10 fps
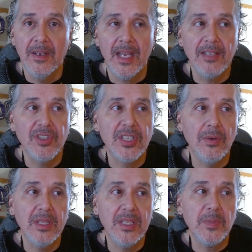And so
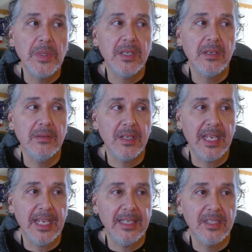in this particular
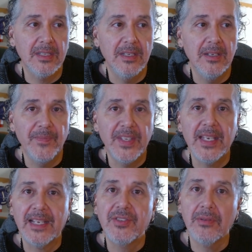case, the
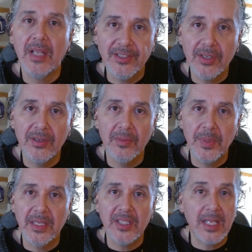astrological
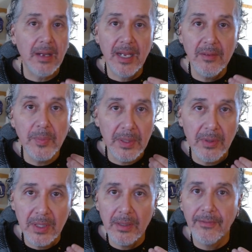piece, now I will be
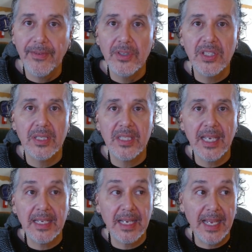one of the first to
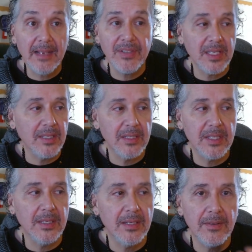say, and I have said
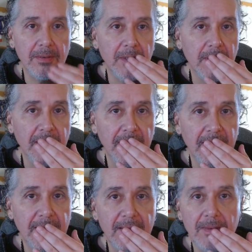this in other
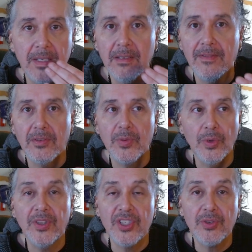interviews
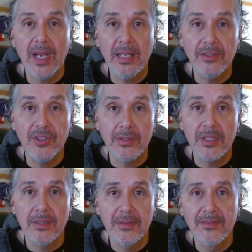with
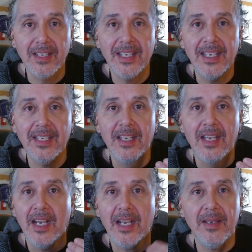astrologers, okay,
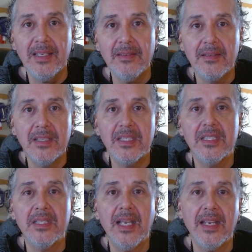this
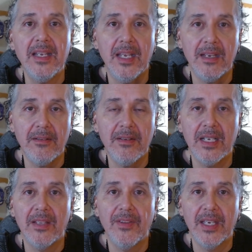is not an
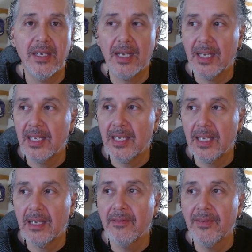area that I
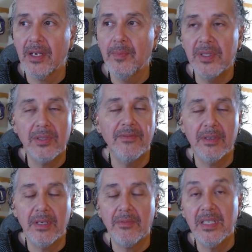have up until
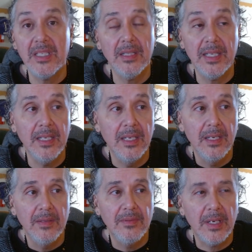very recently
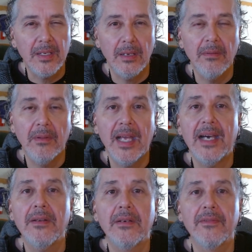done a
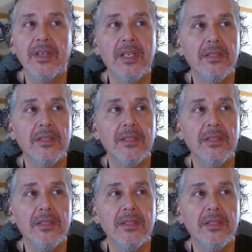lot of